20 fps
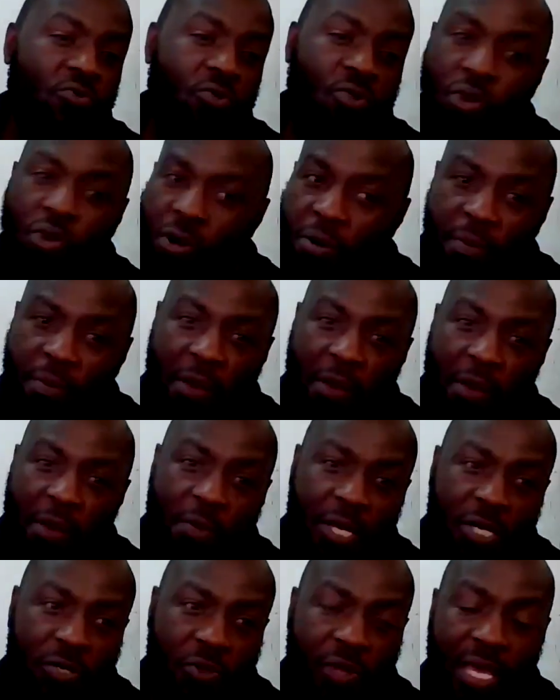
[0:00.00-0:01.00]
go maybe
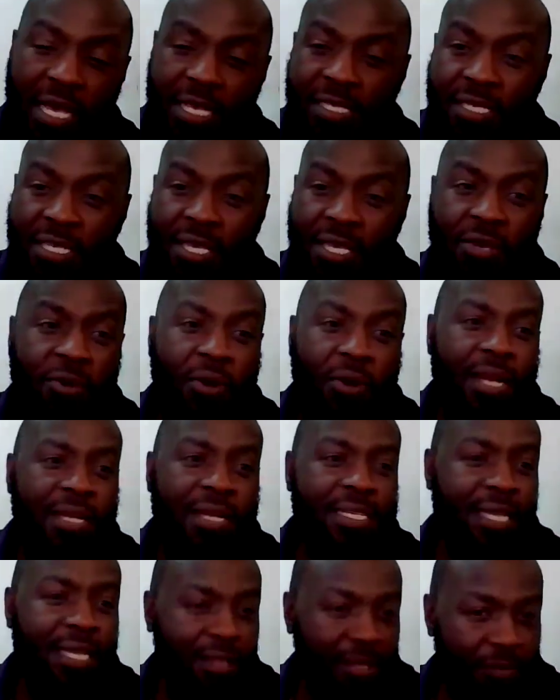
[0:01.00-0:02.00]
to their CEO and tell them,